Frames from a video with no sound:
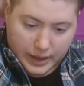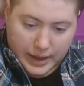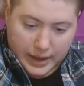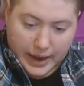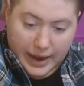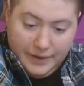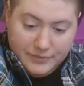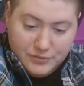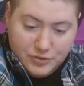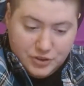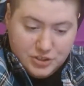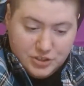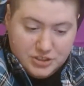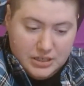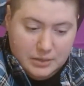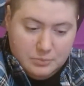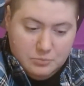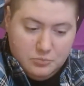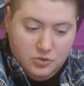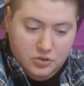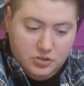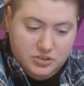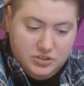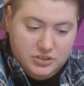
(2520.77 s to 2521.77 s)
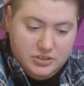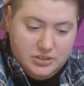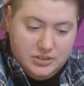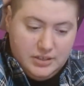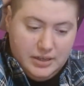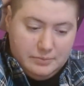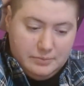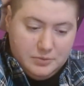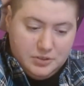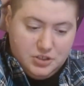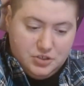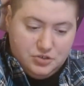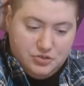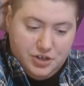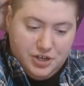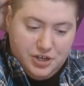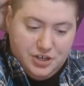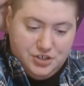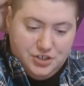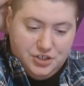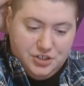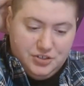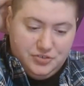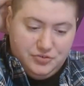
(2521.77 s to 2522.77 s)
After several
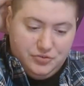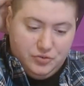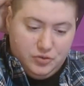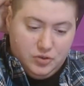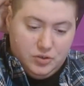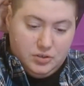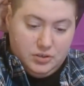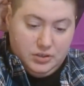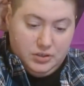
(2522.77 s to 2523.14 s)
demonstrations for